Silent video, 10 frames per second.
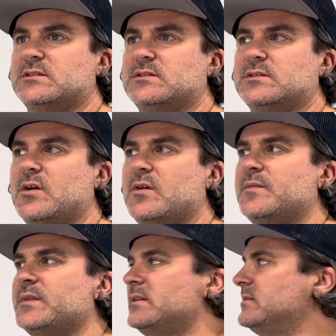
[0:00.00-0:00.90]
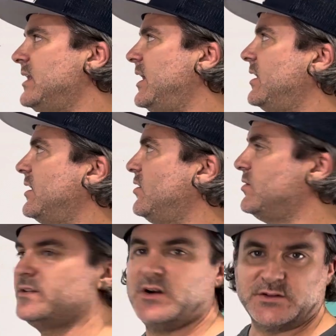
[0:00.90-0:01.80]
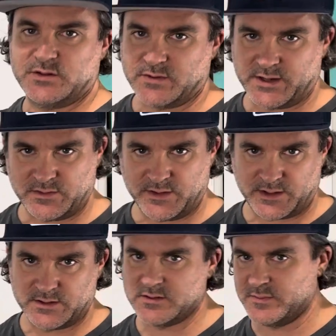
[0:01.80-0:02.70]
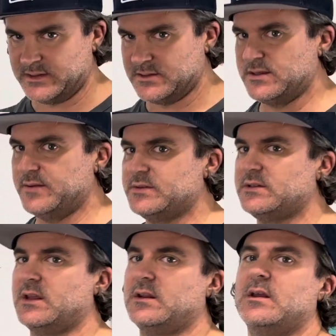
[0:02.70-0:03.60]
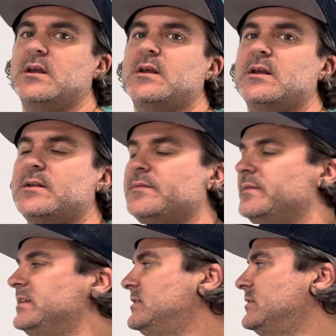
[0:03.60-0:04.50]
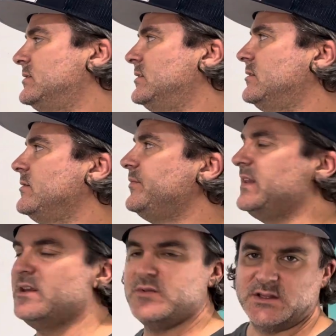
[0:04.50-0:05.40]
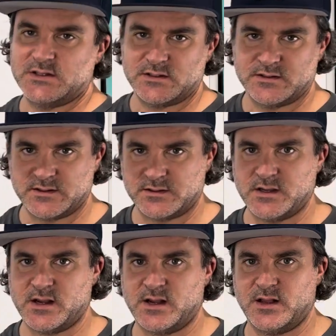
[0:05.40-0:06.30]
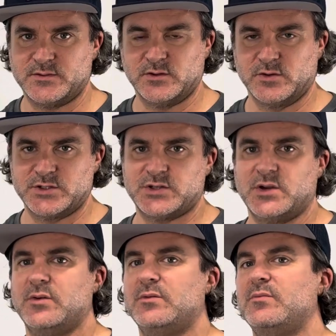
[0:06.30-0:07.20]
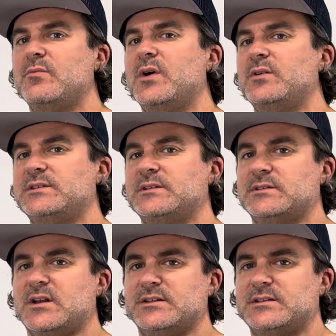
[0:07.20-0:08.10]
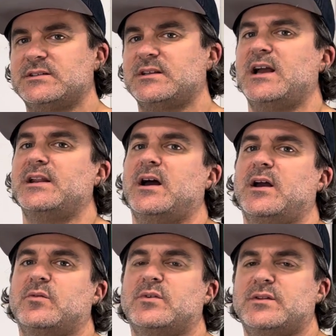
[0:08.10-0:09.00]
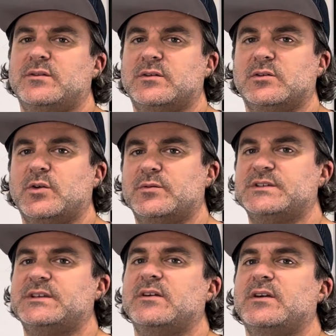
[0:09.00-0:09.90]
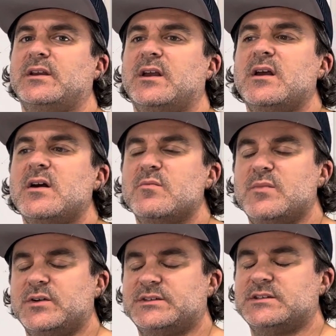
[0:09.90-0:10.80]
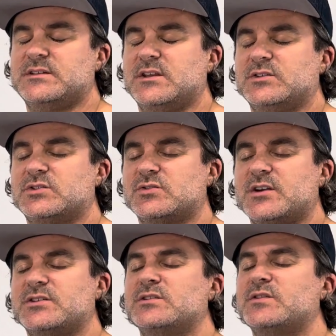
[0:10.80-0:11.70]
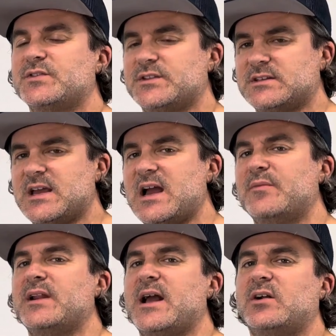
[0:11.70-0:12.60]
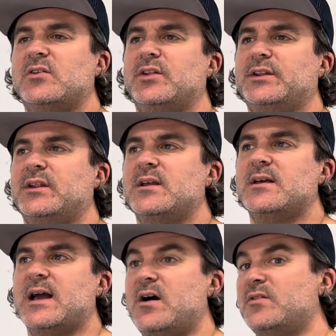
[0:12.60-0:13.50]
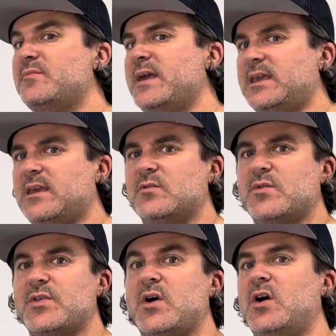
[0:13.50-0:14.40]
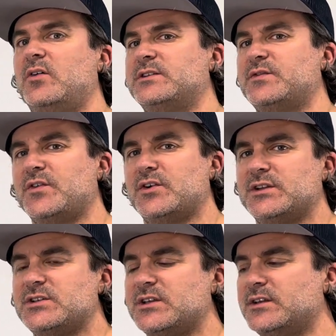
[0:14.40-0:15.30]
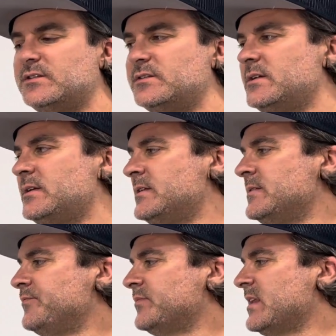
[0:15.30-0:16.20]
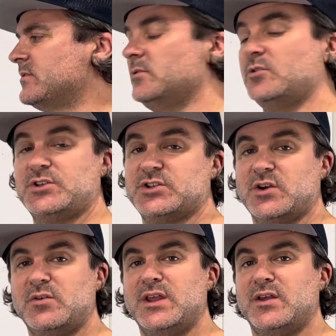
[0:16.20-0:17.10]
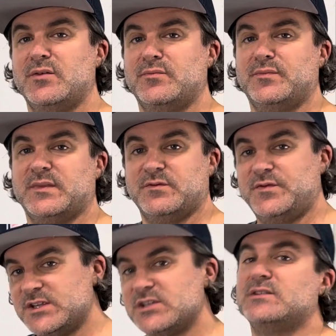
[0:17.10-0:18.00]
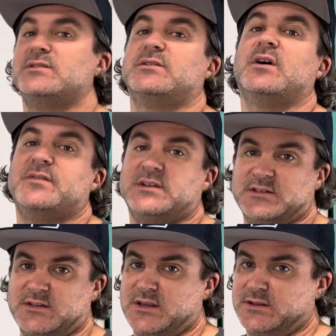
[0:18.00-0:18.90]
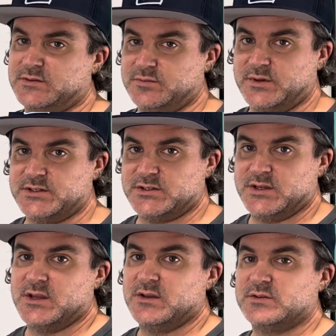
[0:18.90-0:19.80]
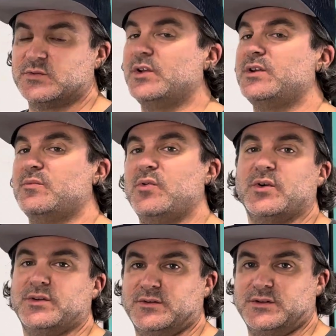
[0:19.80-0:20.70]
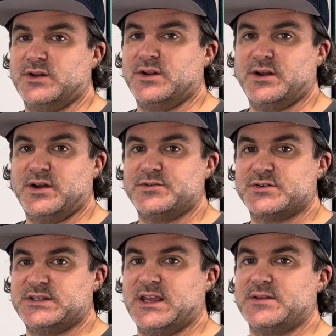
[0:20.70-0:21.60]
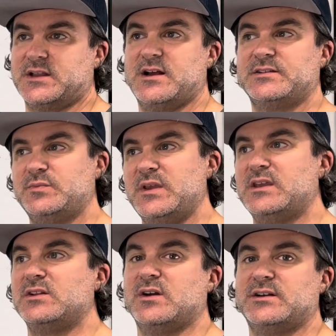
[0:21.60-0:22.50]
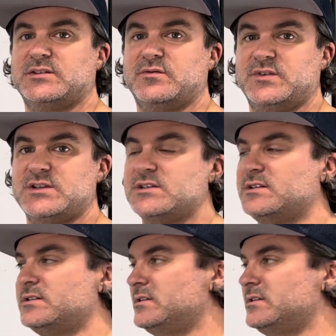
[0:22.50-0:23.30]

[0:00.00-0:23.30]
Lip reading: So today, I want to talk to you right quick about the lampstand. This is an image that the Lord showed Moses on Sinai when the Lord was giving Moses the instructions for the tabernacle and how to make it with all its furnishings. The Lord showed him visions of these things, which is really important, to understand that God's speaking to us in visions.